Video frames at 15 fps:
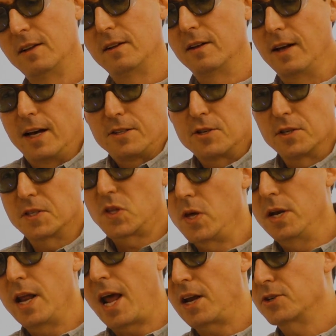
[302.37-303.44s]
That's just the
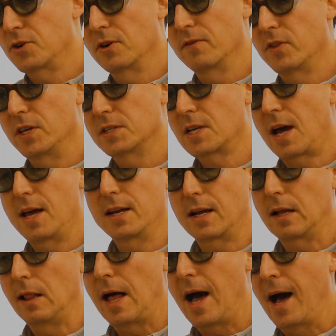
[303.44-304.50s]
nature of this kind of
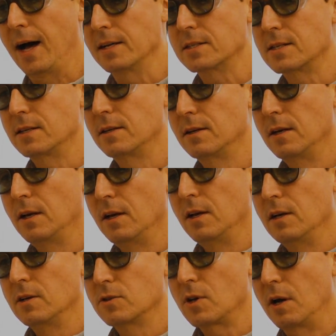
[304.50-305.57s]
glass.
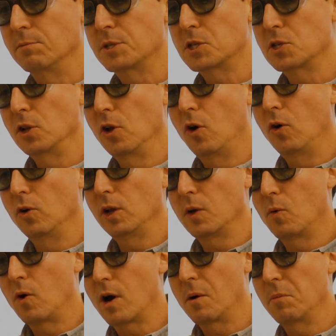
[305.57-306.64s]
So I'm slowly
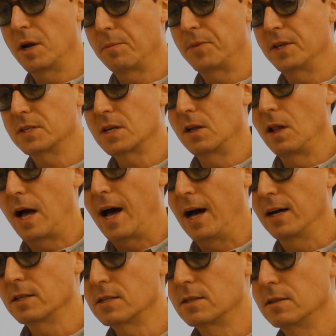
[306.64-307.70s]
warming up this
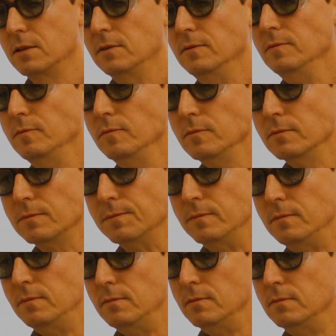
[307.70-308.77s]
glass.
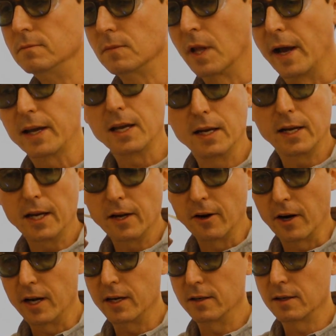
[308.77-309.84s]
And I can
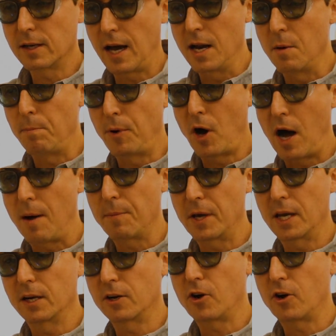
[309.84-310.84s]
hear it kind of popping and